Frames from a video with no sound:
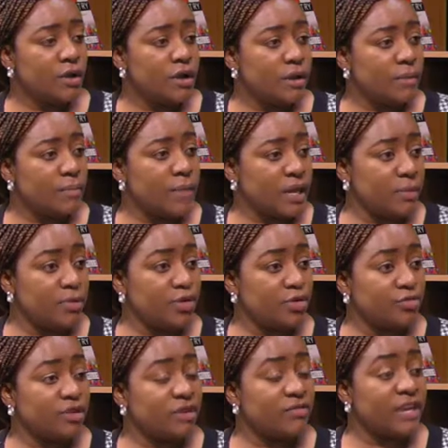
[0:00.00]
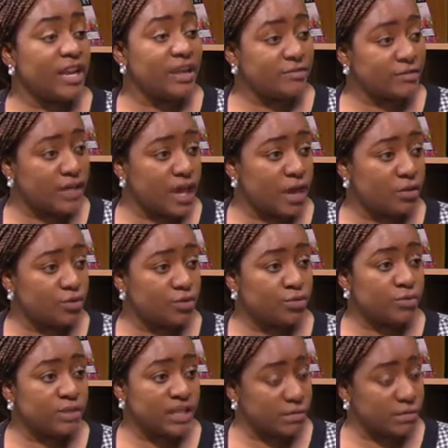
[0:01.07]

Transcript: maybe you could have left out, or Mr.